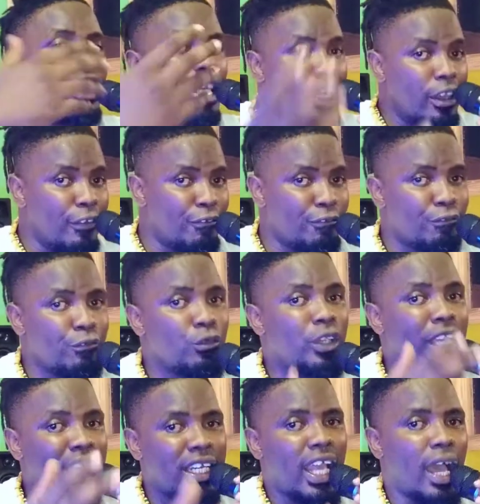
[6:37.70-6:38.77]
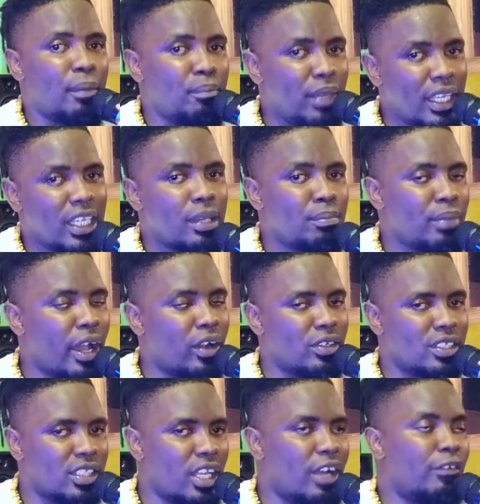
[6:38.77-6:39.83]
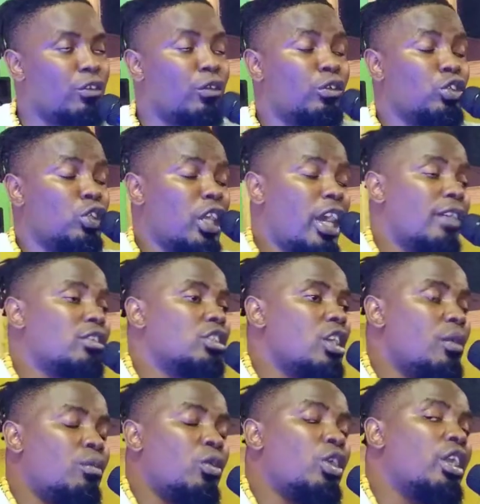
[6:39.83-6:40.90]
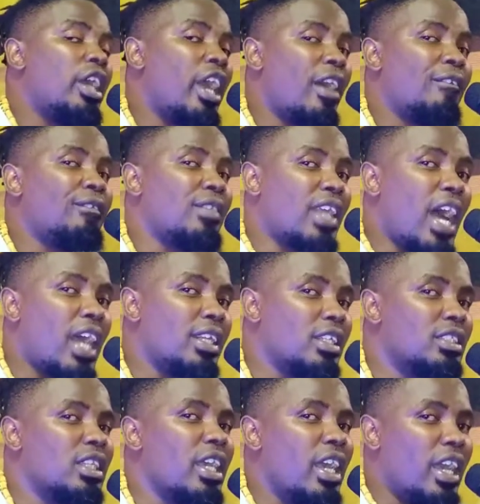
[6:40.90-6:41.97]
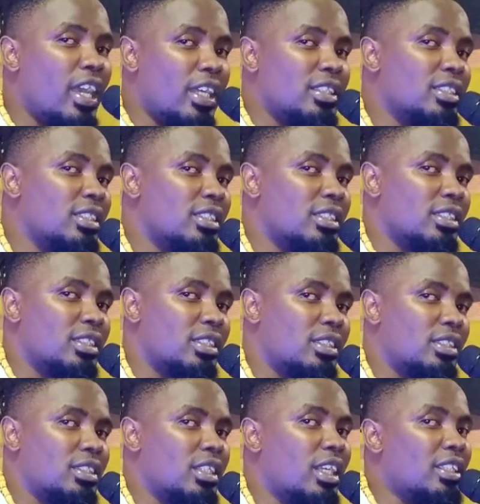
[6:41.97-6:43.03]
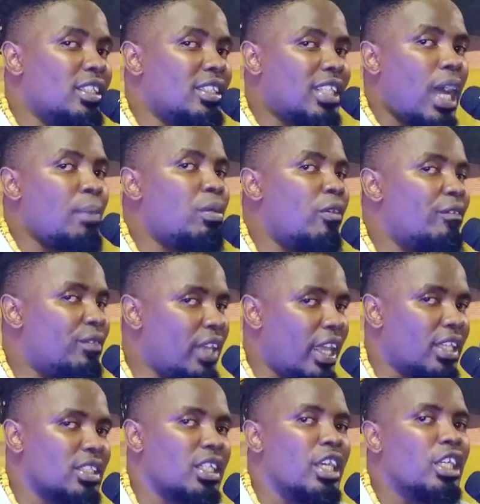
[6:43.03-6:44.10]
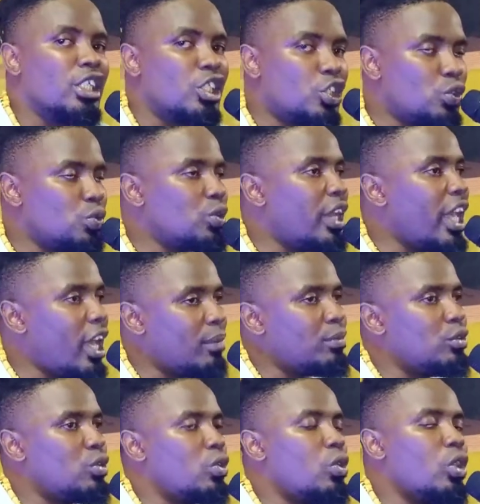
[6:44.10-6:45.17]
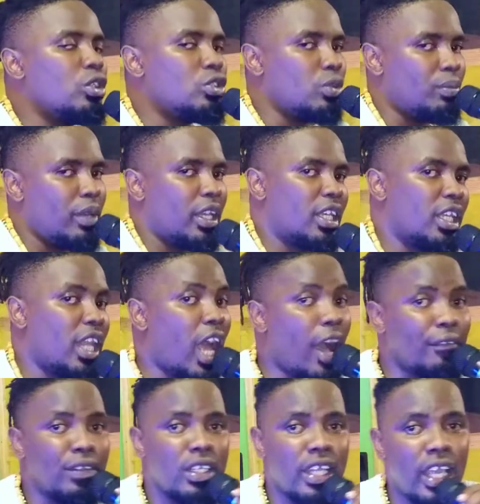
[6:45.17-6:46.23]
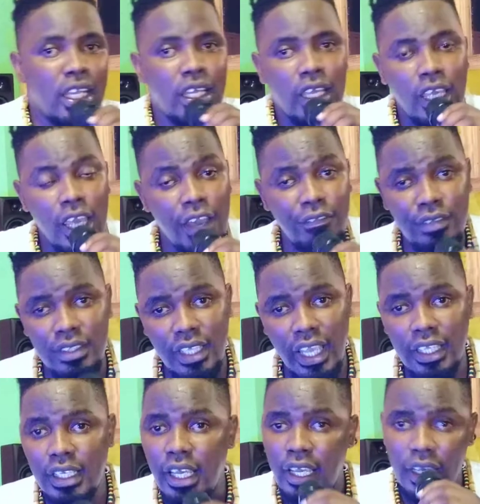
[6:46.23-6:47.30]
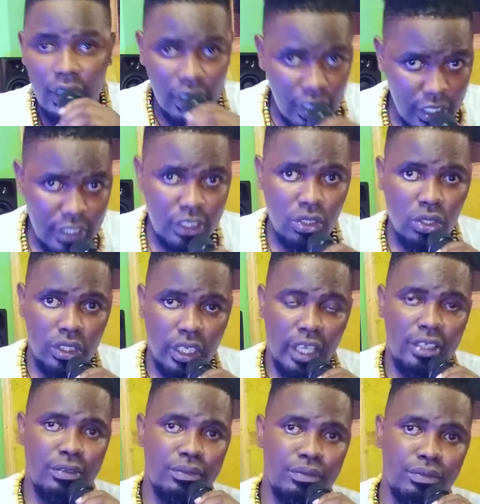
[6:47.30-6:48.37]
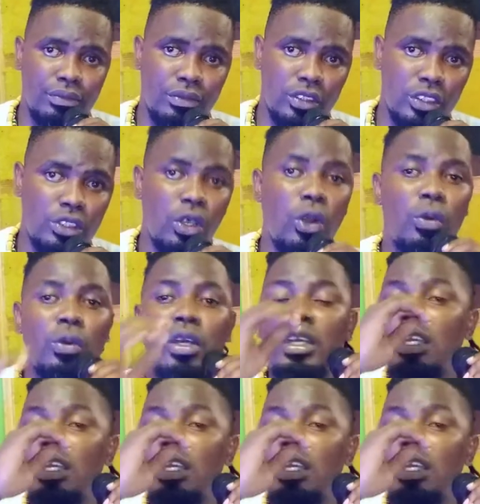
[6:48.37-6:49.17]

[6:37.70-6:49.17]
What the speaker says: if you cannot make it by yourself, you should have someone have knowledge and the type of things to help you to make it. After that, everything is okay. So